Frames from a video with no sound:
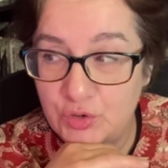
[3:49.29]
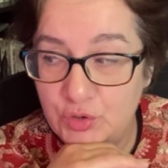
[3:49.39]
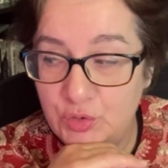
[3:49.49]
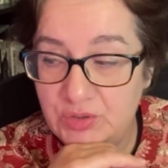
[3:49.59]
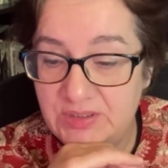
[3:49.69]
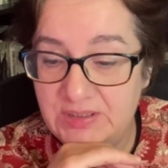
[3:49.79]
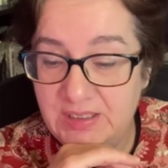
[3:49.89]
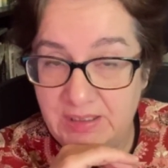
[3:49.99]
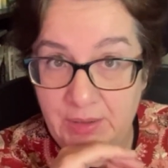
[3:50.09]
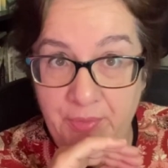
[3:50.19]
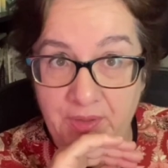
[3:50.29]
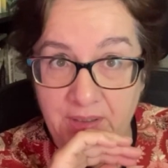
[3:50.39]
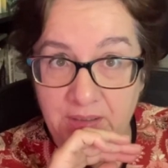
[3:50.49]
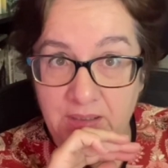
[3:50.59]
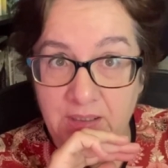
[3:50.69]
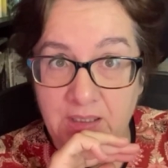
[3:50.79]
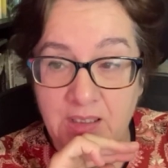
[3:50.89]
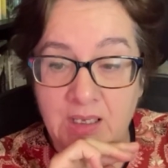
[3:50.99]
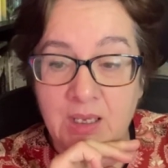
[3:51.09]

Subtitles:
today, I think.